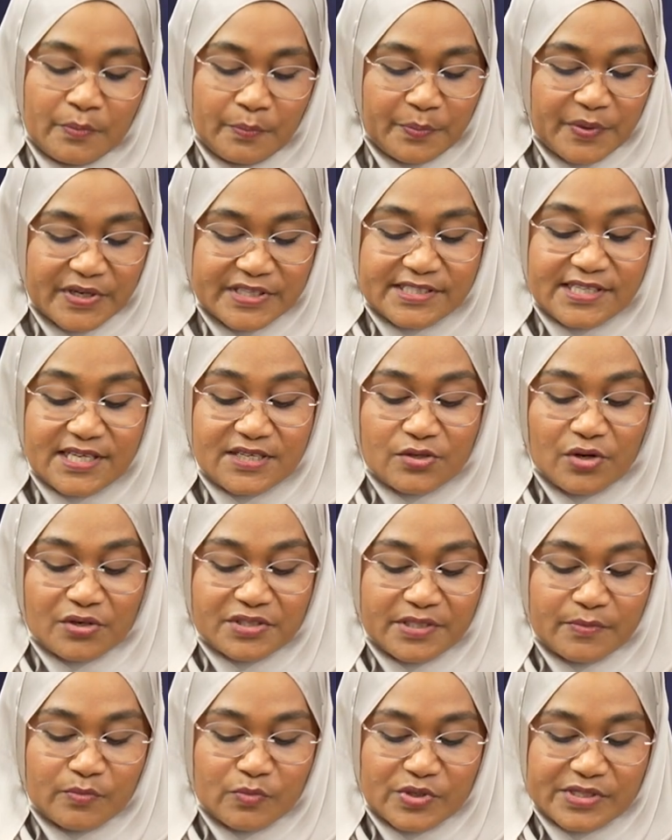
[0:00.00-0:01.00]
President
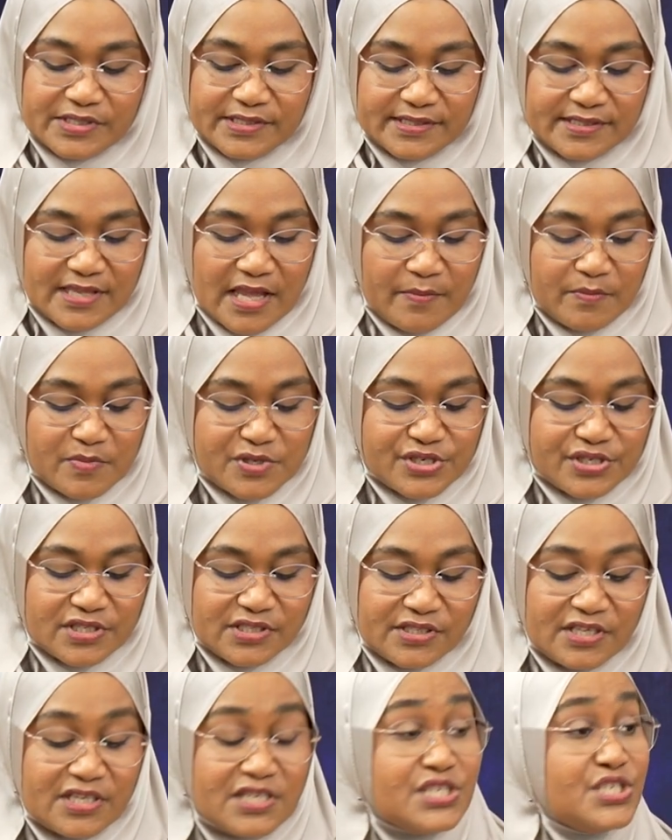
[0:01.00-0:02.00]
Dr. Mui's
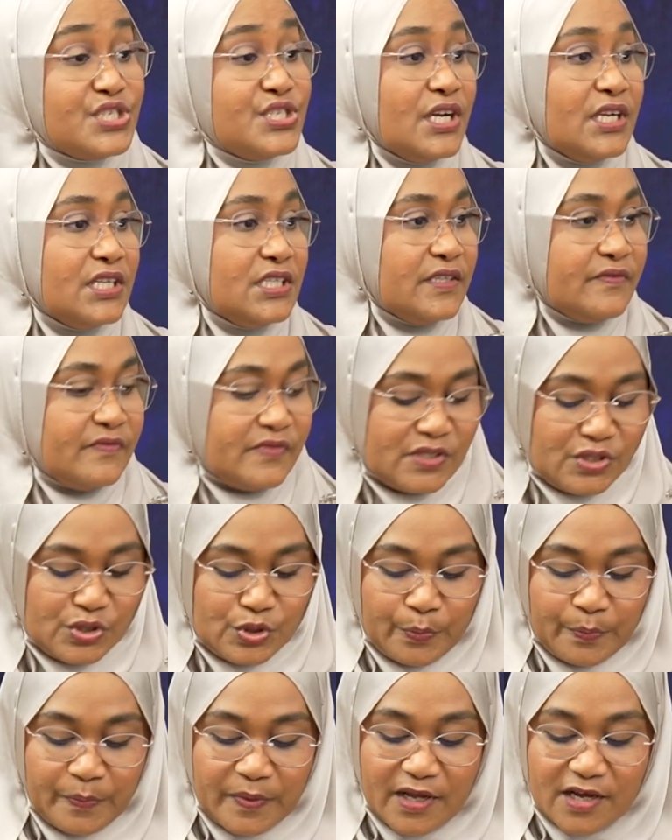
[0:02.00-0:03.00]
ambitious initiatives to
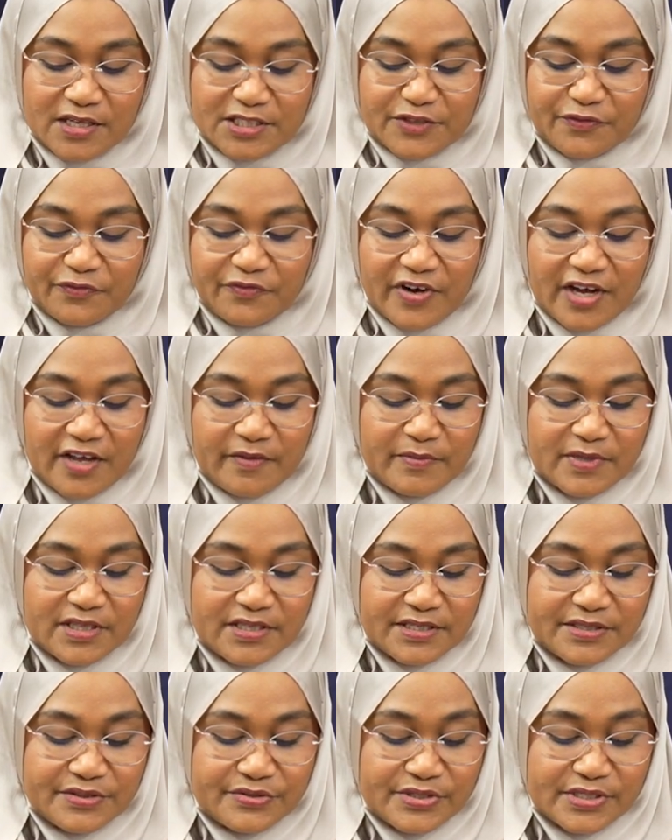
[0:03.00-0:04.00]
plant 5
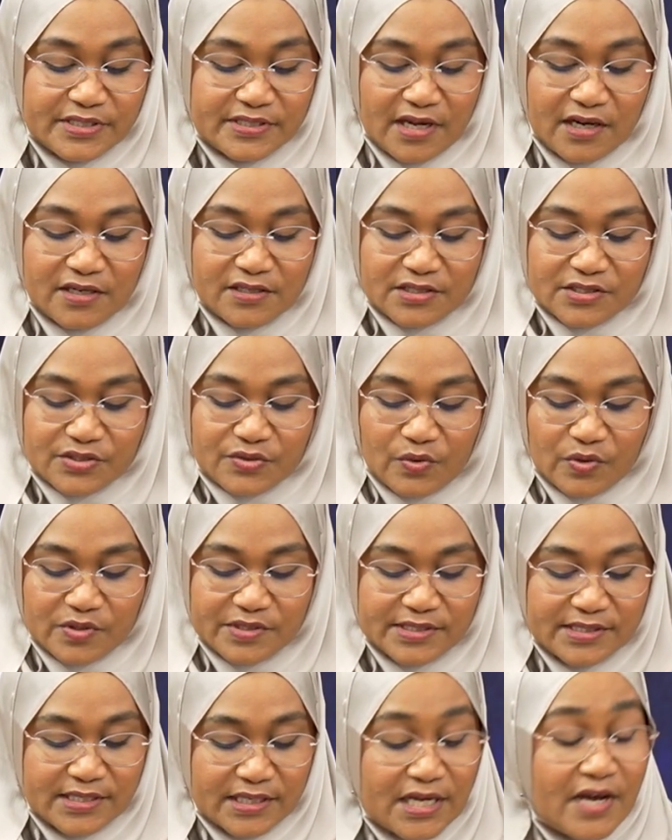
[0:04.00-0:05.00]
million trees underscores
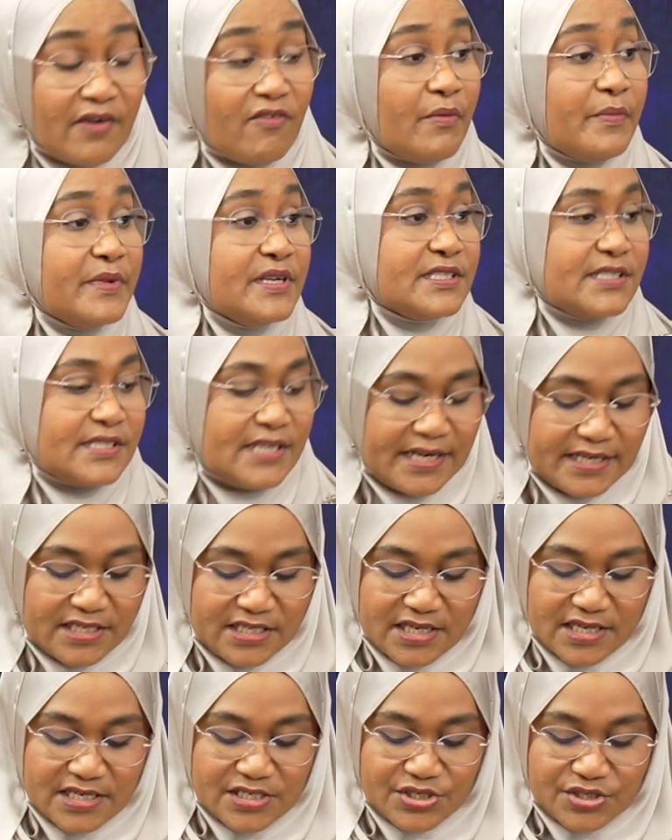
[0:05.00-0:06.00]
the government's
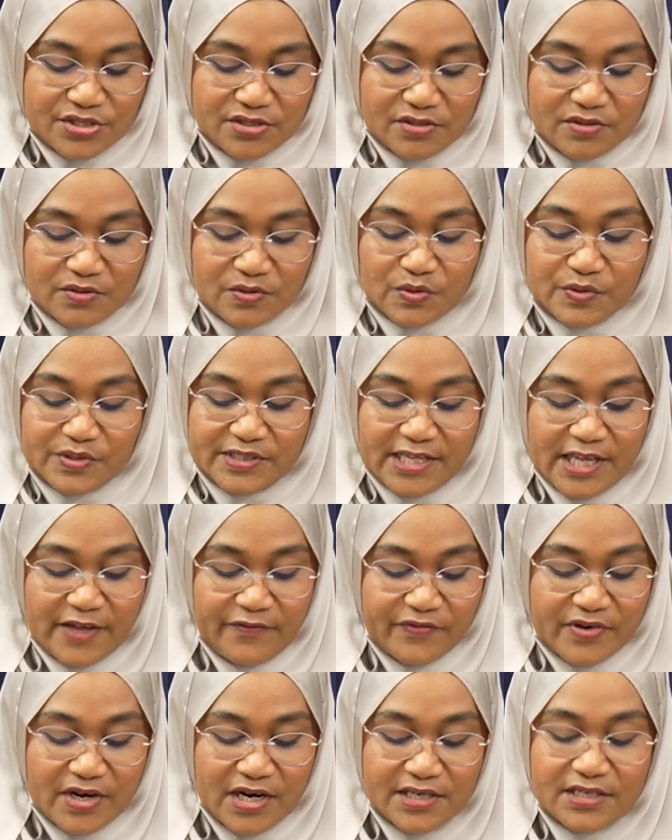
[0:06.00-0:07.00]
dedication to
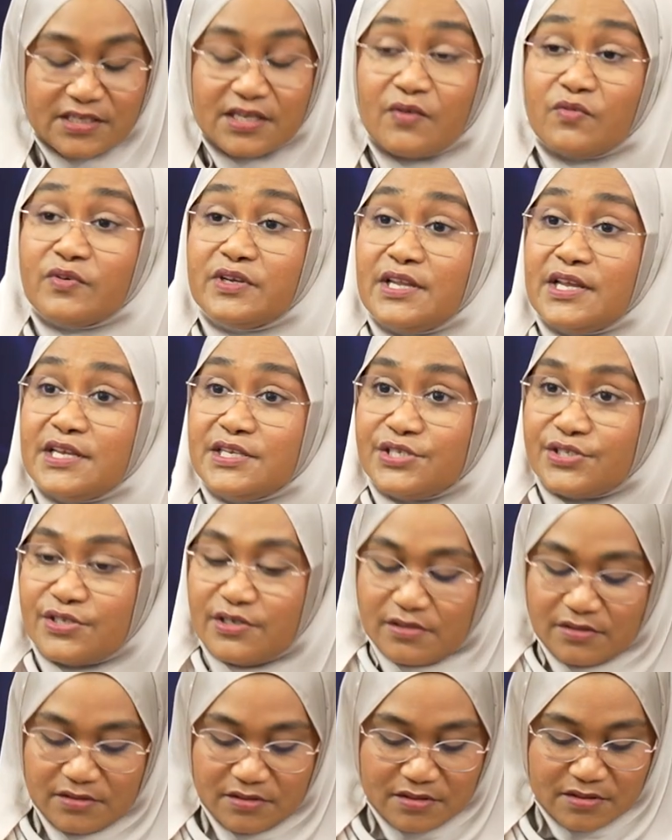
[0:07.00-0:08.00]
safeguarding our
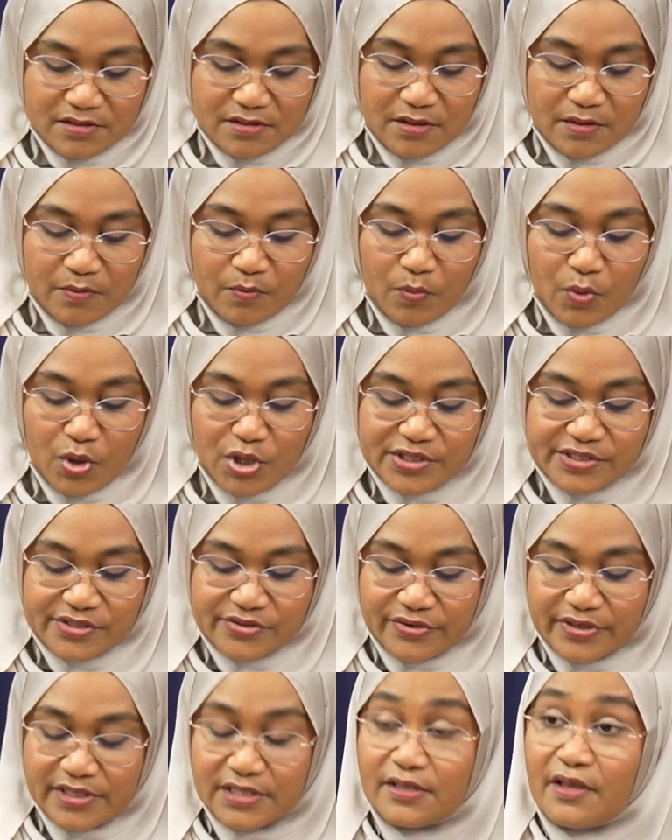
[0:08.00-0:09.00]
nation,
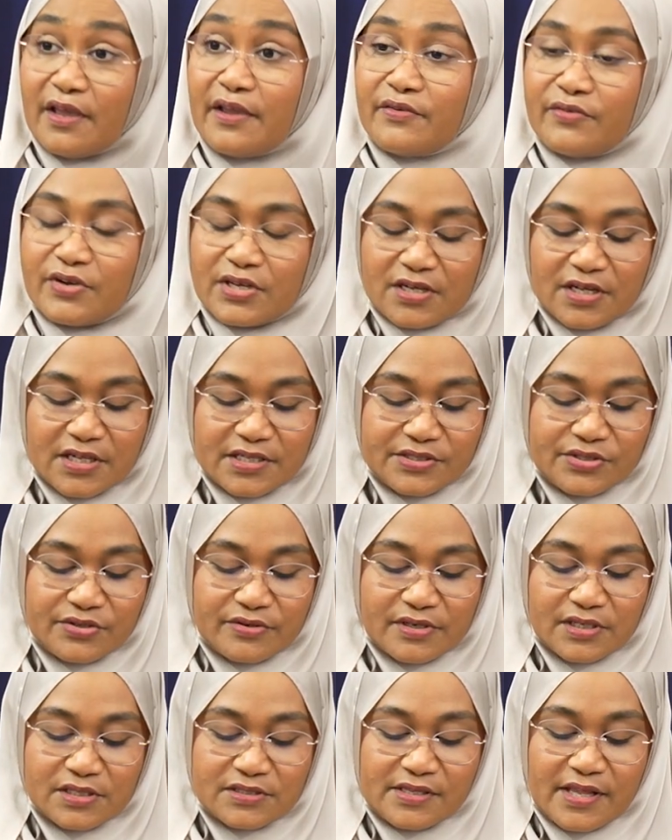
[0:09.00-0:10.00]
bolstering the
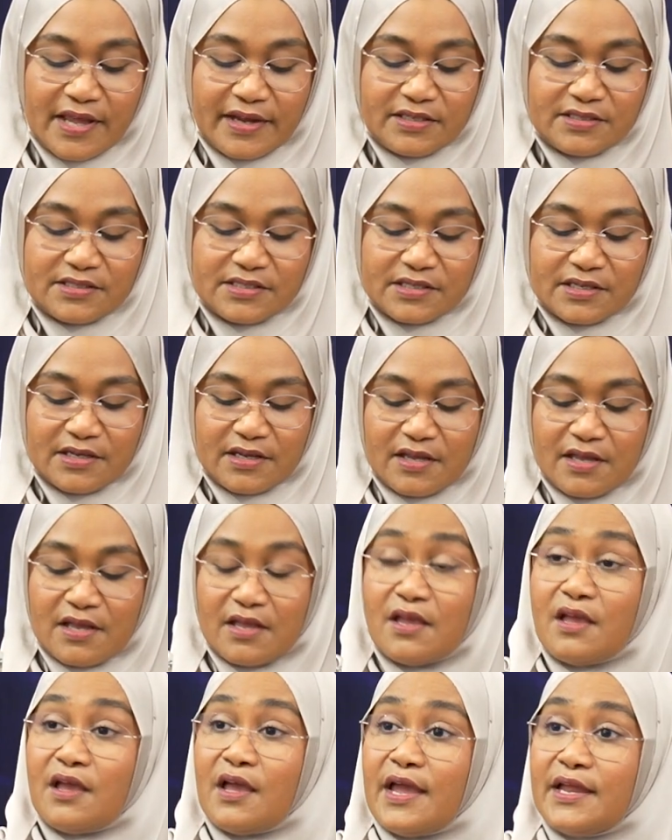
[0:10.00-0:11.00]
agricultural sector,
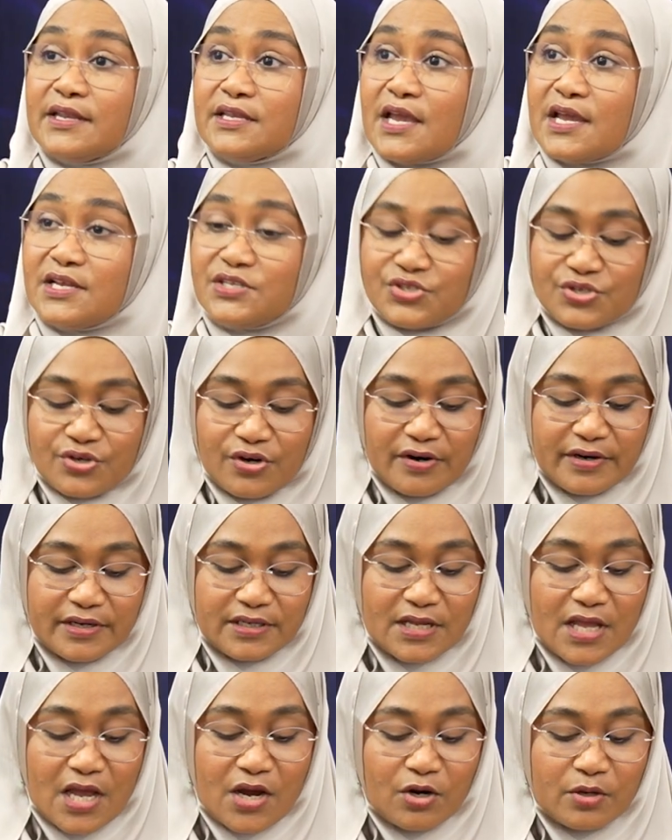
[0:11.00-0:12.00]
and ensuring
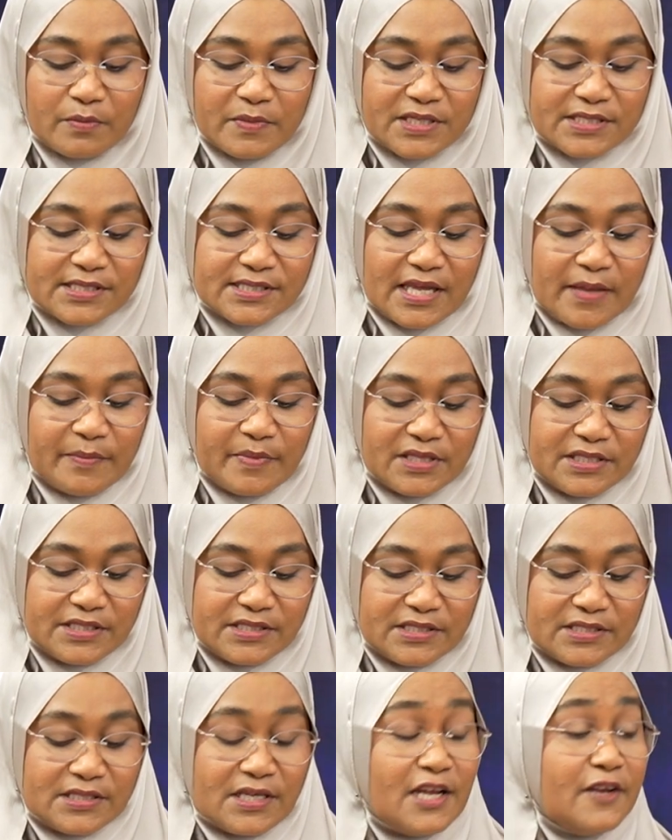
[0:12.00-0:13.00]
economic
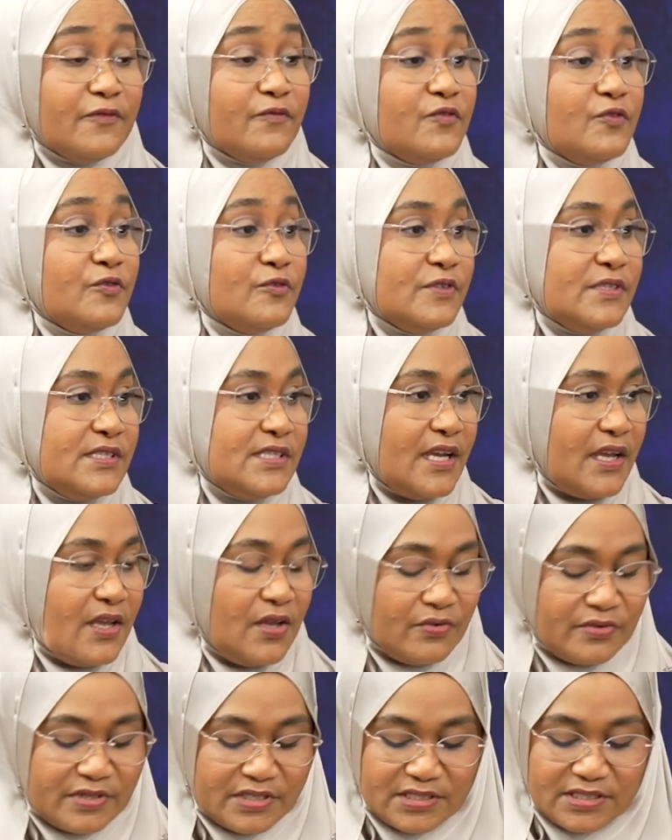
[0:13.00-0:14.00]
stability and food
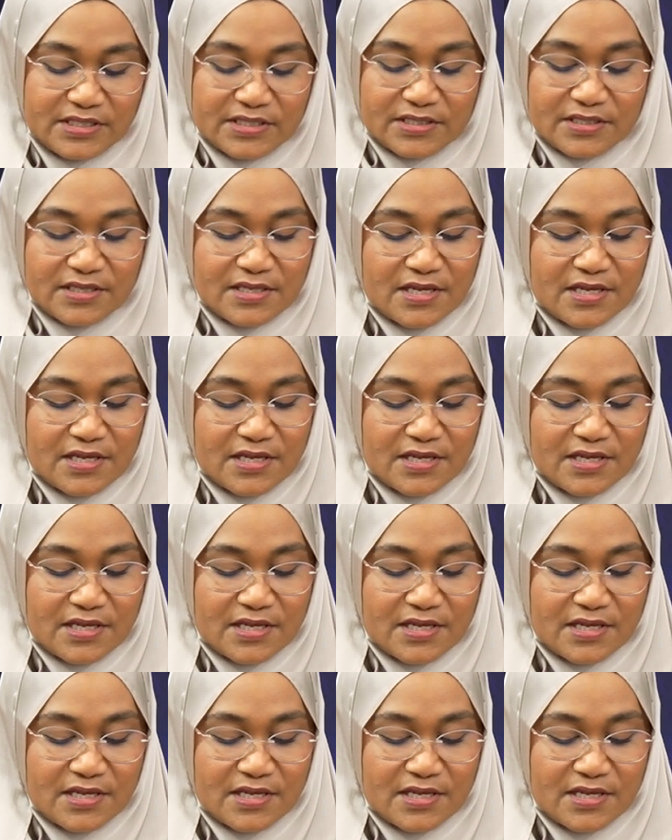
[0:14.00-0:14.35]
security.